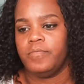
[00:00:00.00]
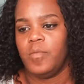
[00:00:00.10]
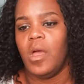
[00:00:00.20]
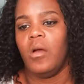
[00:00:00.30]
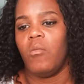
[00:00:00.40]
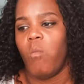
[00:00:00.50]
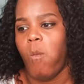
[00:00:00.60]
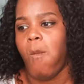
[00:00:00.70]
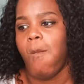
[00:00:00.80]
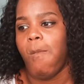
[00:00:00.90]
I
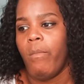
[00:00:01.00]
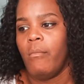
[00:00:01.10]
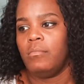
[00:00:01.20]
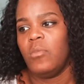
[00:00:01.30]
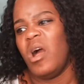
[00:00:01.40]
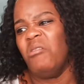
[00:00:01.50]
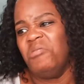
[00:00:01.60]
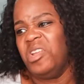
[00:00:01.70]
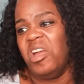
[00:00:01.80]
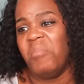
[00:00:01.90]
don't
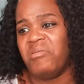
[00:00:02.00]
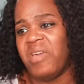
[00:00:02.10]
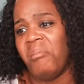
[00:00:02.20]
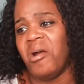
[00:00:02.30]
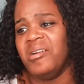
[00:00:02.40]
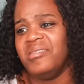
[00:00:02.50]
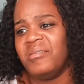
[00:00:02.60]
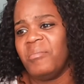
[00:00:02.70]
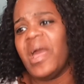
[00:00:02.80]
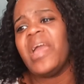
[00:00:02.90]
really care about that part. I
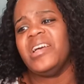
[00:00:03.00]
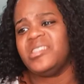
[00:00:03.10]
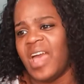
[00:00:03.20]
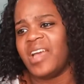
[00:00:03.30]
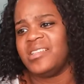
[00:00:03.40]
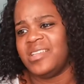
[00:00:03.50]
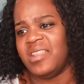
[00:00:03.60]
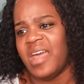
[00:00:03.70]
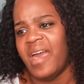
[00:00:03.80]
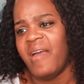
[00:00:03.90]
mean, I guess yeah, I can see
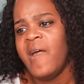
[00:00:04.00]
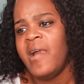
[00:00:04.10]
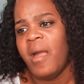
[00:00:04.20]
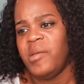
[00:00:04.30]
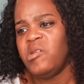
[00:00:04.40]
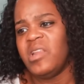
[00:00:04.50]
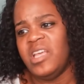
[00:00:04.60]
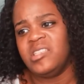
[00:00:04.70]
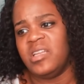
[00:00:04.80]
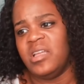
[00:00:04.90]
that. I mean, you can
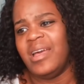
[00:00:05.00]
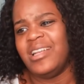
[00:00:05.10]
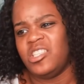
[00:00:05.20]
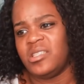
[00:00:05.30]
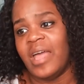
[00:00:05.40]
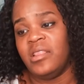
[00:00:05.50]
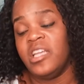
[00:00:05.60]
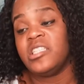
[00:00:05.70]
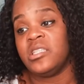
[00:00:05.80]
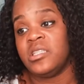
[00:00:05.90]
easily. It's just like
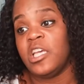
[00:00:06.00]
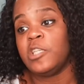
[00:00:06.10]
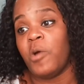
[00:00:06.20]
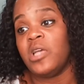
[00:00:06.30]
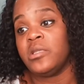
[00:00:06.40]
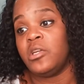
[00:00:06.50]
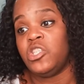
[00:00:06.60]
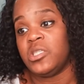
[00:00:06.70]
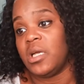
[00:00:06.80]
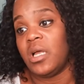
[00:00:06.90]
this part is literally
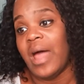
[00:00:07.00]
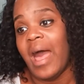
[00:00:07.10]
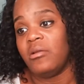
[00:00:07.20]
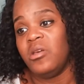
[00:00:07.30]
just a cloud.